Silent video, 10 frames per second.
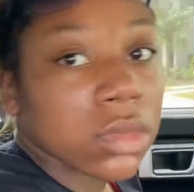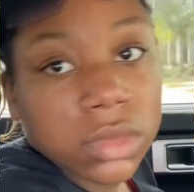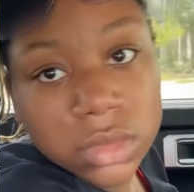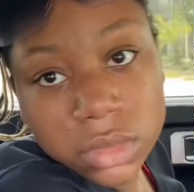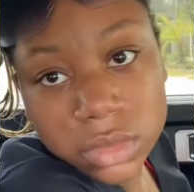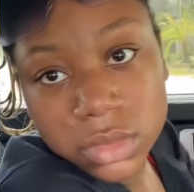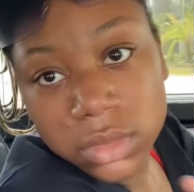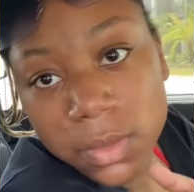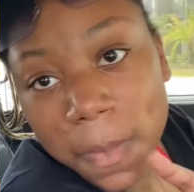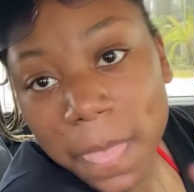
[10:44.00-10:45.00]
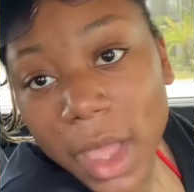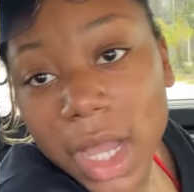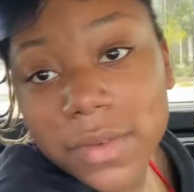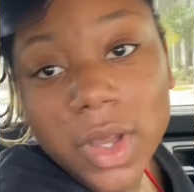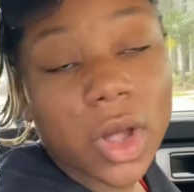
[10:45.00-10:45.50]
She looked lost.
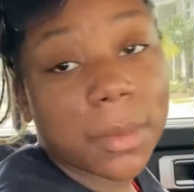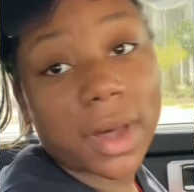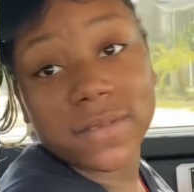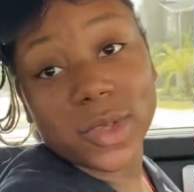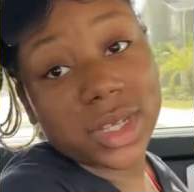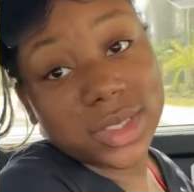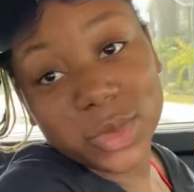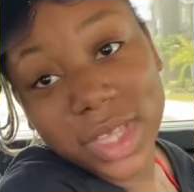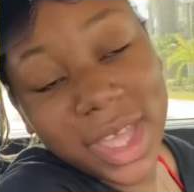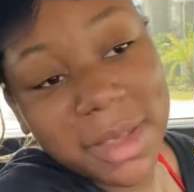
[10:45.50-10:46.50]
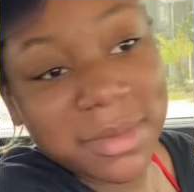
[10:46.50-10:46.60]
I forgot all about vlogging no cap.